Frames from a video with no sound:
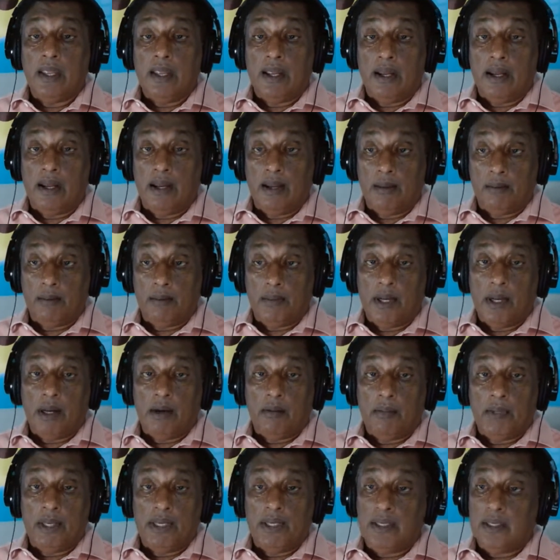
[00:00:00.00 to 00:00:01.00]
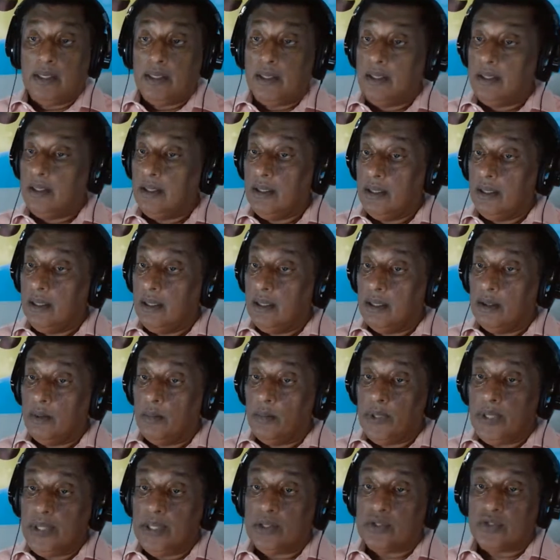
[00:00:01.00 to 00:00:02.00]
how many
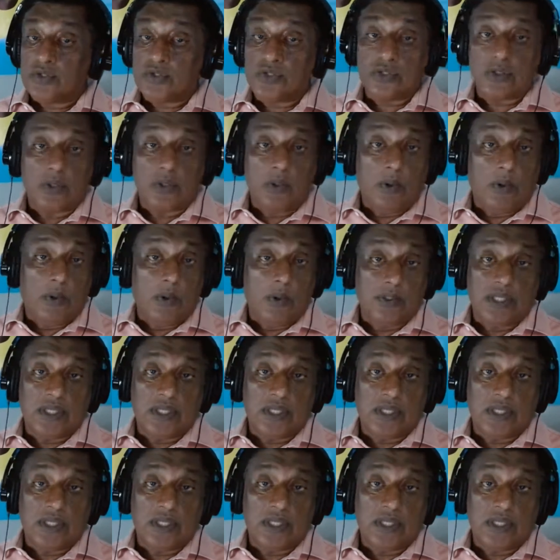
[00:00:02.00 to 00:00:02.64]
weeks or